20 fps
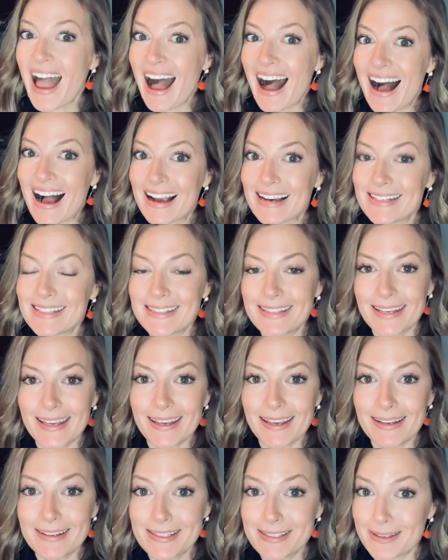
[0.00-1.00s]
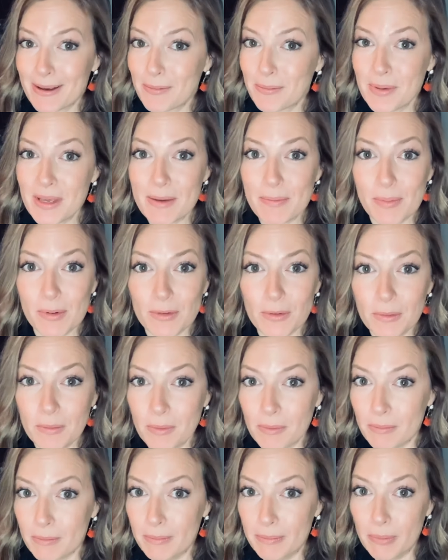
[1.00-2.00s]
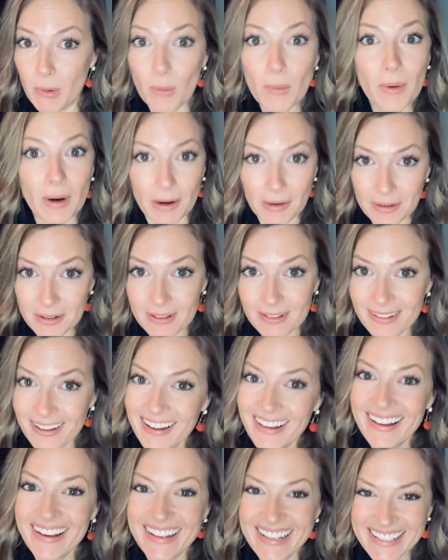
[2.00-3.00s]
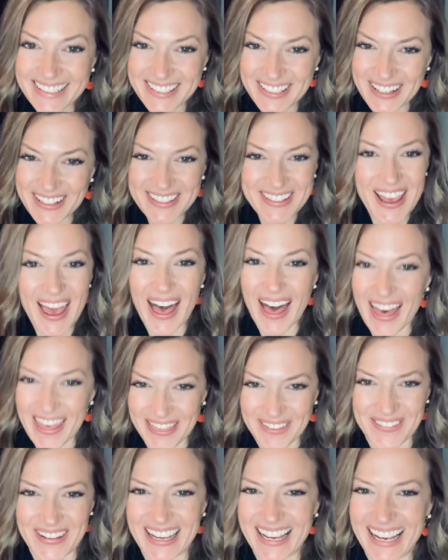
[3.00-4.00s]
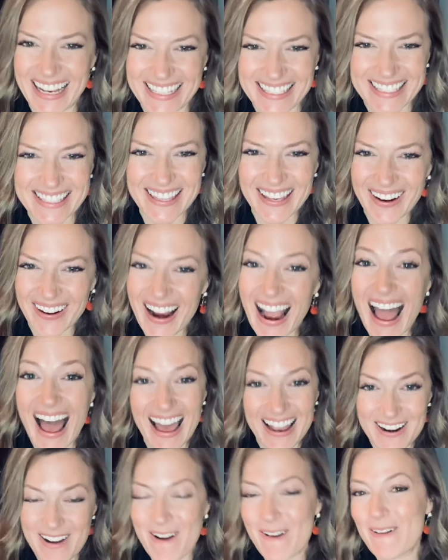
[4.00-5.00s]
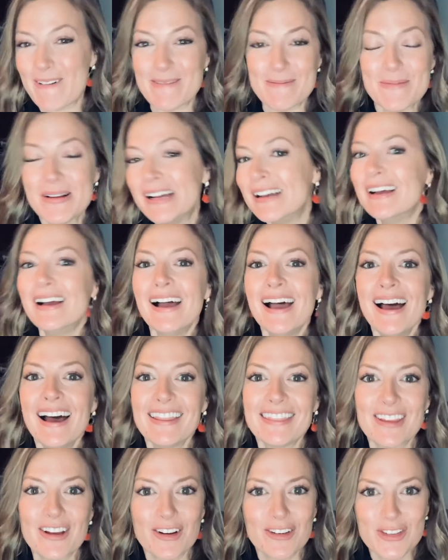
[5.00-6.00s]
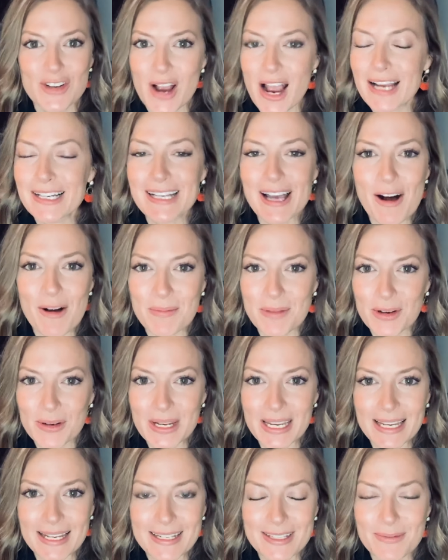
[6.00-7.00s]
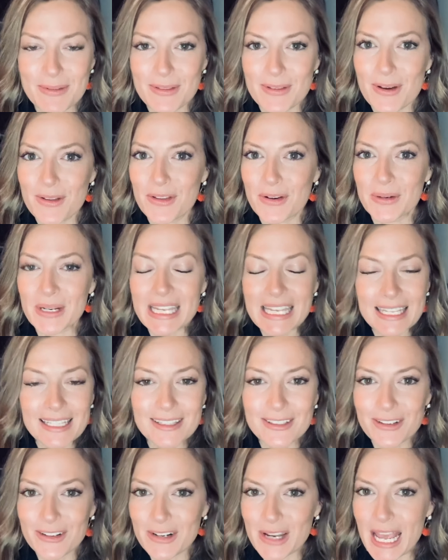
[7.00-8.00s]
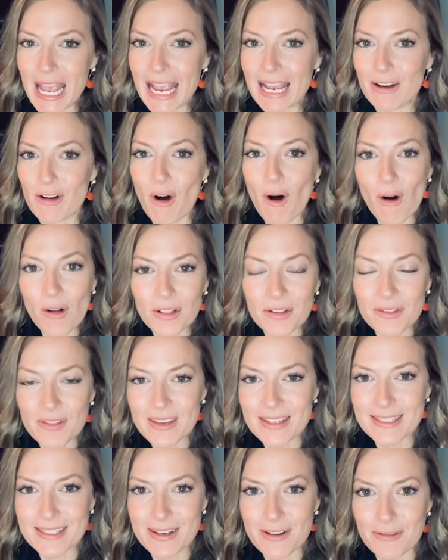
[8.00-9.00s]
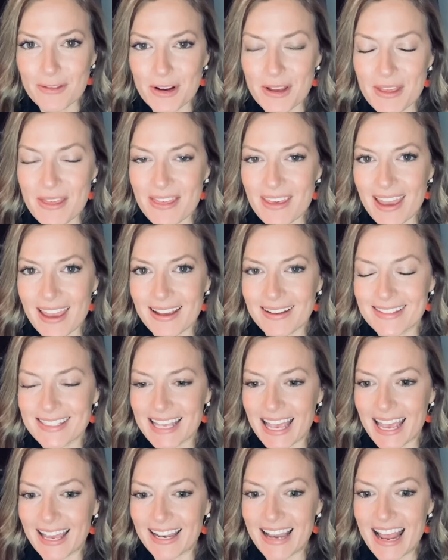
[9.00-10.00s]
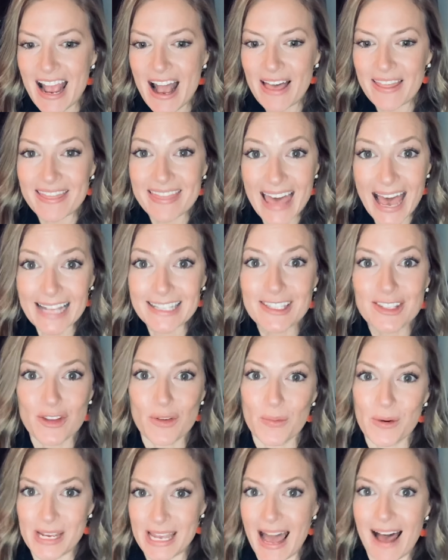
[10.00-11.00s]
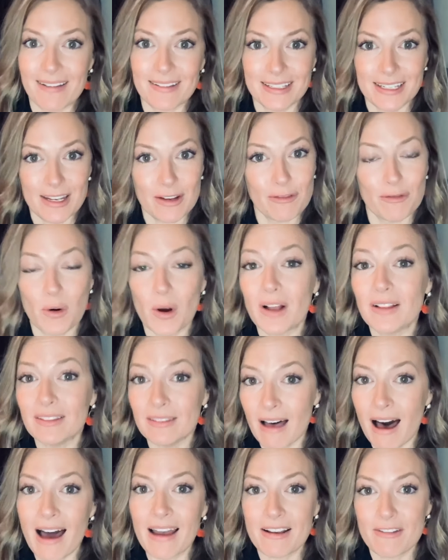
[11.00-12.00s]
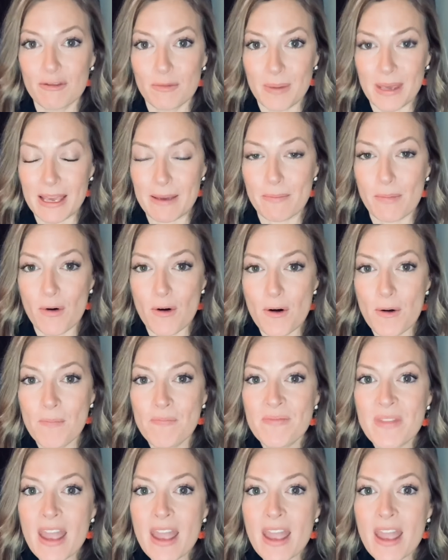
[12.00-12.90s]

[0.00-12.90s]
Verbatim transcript: I see some people bored to death because they're at home. They're trying to help their kids with all their e-learning and all of these different things. And that's the reality for a lot of people.